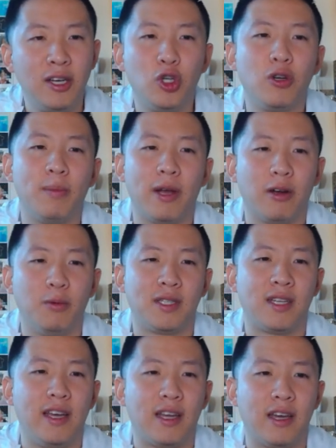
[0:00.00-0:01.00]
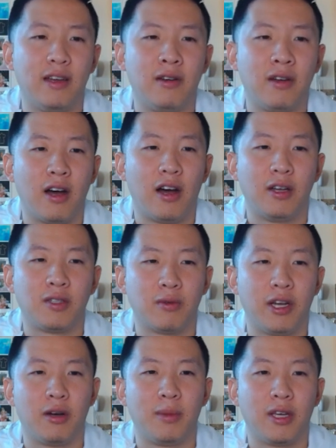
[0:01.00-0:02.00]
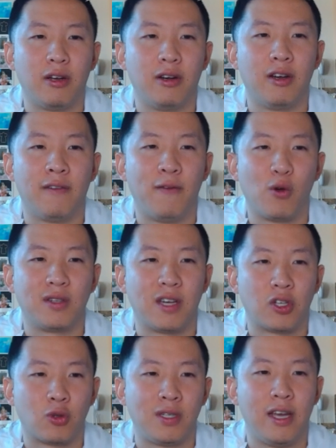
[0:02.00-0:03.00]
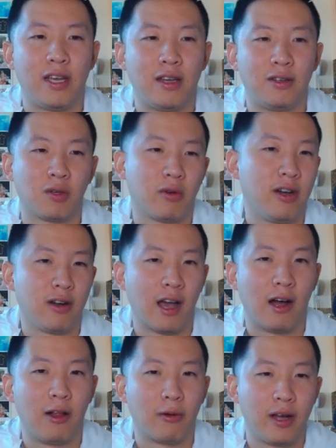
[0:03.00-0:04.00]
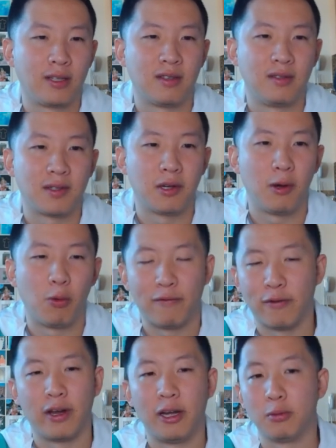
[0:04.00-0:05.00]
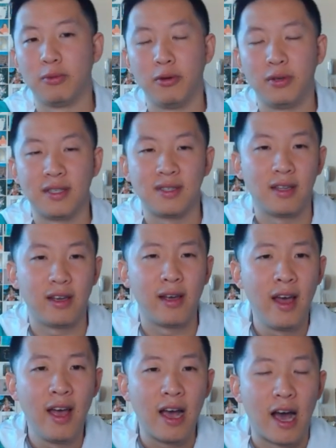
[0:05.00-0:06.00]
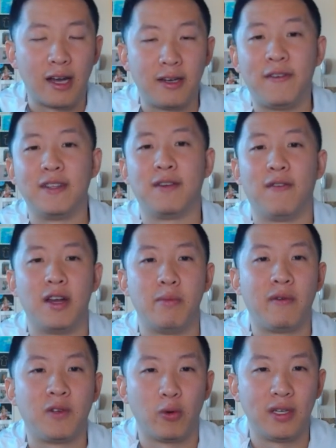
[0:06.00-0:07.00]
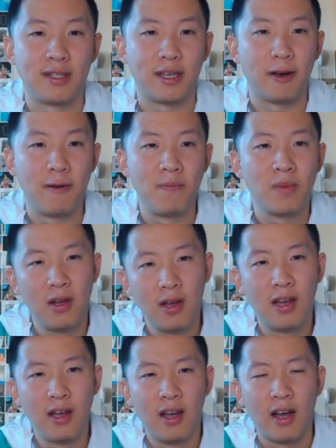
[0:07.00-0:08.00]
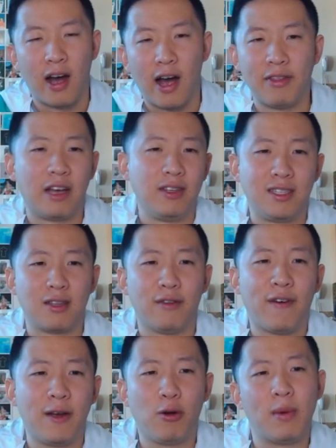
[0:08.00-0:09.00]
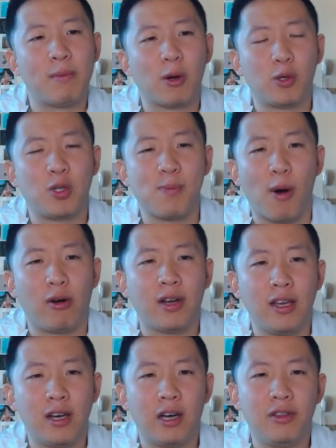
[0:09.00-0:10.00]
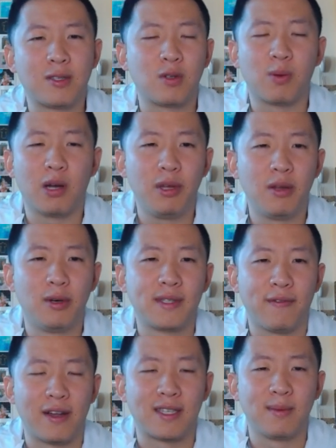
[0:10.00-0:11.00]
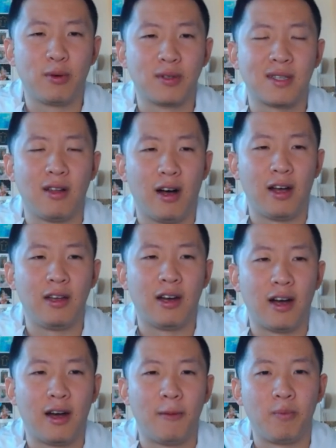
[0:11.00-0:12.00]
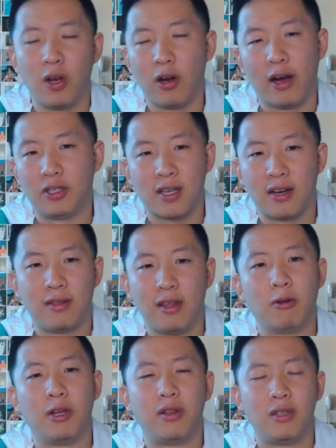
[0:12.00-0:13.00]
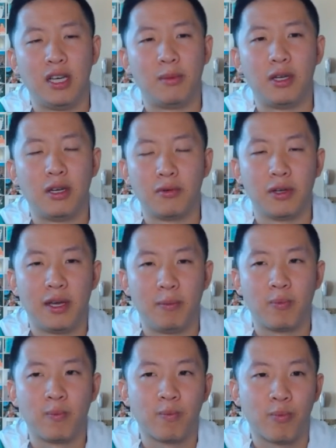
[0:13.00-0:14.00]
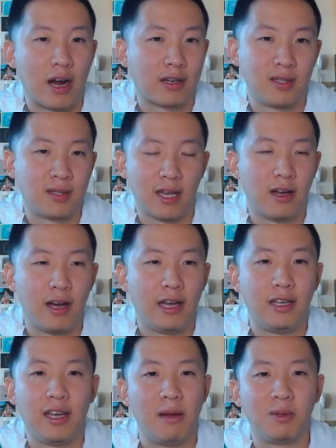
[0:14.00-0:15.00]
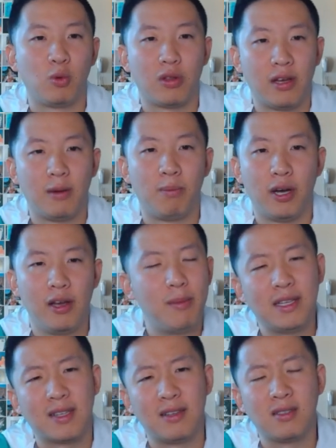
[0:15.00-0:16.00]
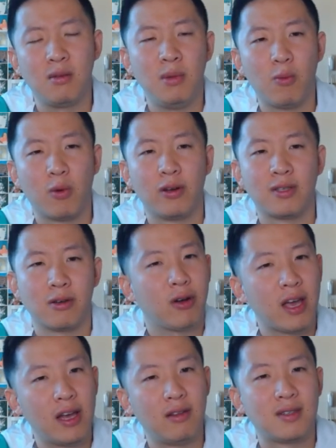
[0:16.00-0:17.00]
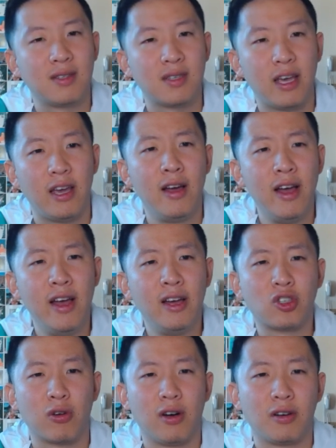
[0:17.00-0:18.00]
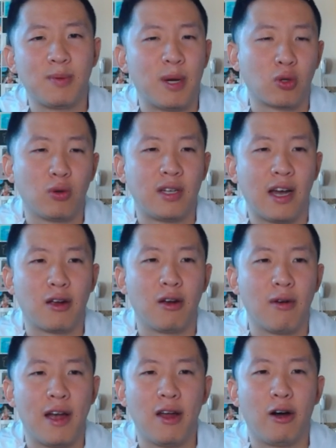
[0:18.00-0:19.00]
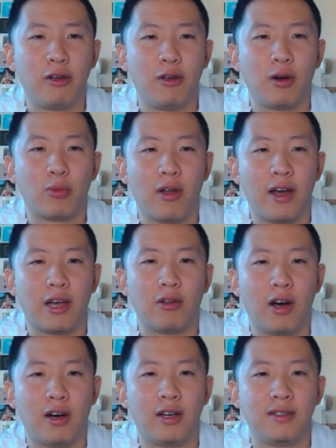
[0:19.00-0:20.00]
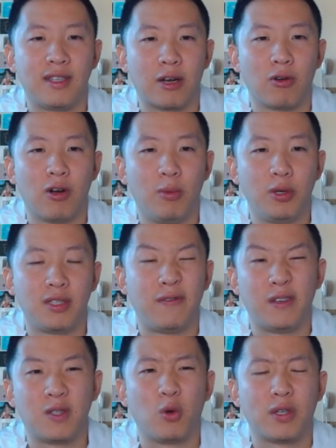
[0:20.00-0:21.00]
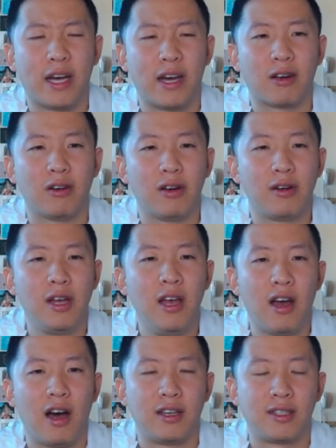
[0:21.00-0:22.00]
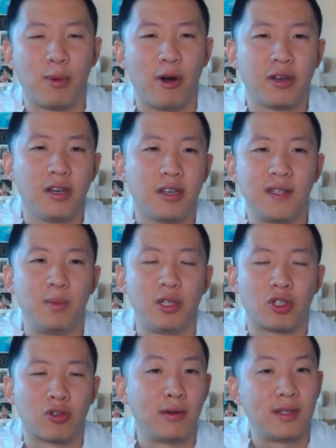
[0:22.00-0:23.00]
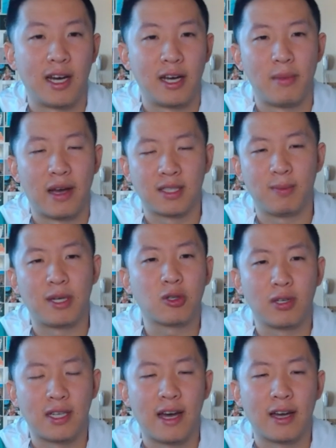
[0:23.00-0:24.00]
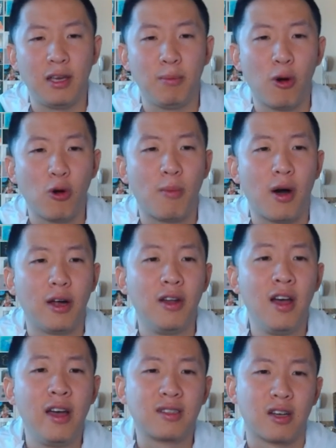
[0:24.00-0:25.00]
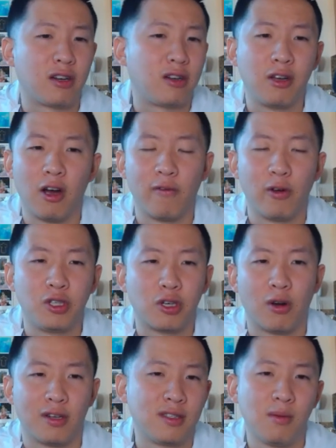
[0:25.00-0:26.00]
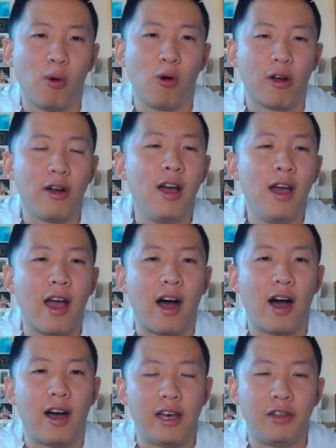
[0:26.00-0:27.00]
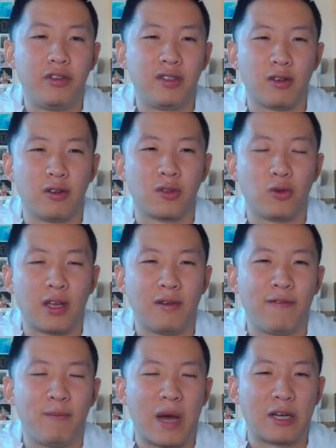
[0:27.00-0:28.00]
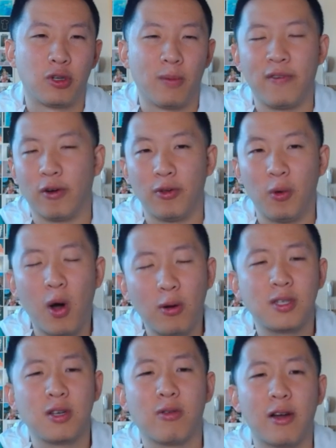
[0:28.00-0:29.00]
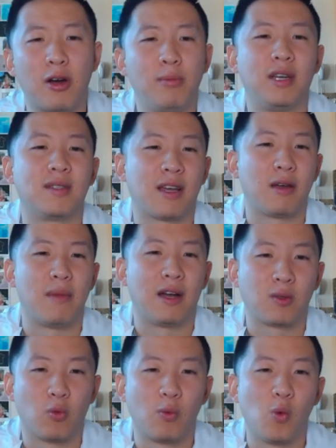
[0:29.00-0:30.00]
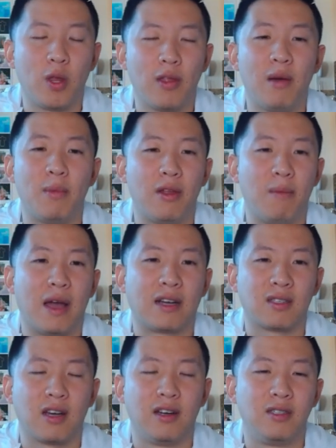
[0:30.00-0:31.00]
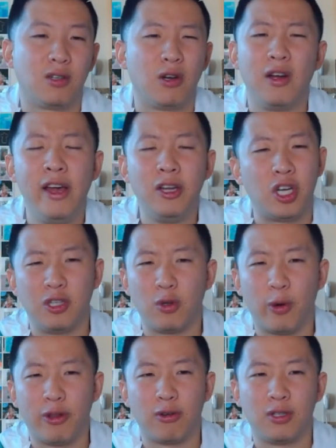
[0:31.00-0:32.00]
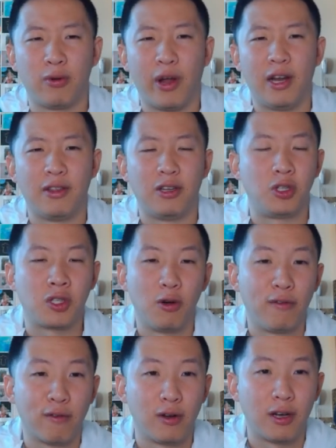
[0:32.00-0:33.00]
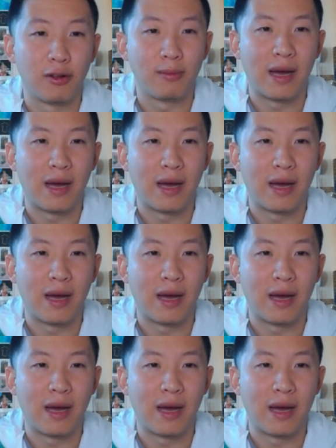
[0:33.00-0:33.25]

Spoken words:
Shuka was taken, it's already on Magearna. Focus Sash was taken, it's already on Calyrex, and so I went for Air Balloon as the defensive item of choice here. And that leads to the final member, which is Palkia. This was probably the most flexible slot. I just kind of theoried the team and didn't really practice any games with it, but it made sense to me where it's like, okay, this is a strong special attacker right now. I'm relying a lot on Zekrom, which is a physical attacker, so Palkia gives me a strong Dynamax special attacking Pokemon. It's got good coverage across the board, and this also can match up fairly well into Groudon because I can Max Wormwind them and then Max Geyser, change the weather into rain, and then just go for another